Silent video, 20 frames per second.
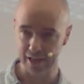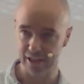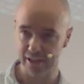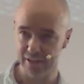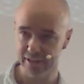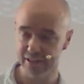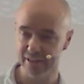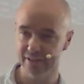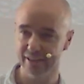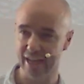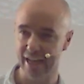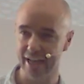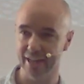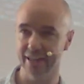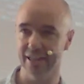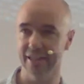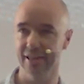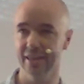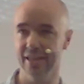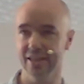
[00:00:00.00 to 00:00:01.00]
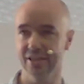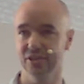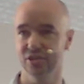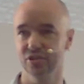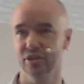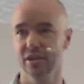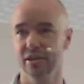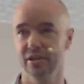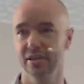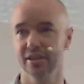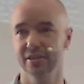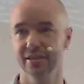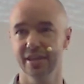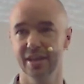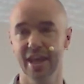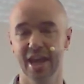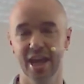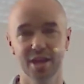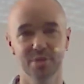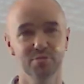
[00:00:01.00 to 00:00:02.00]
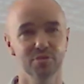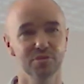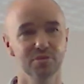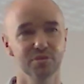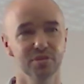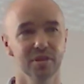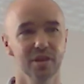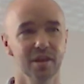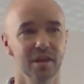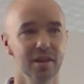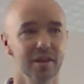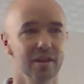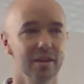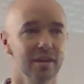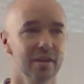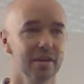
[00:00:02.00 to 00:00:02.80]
And understanding this truth has enabled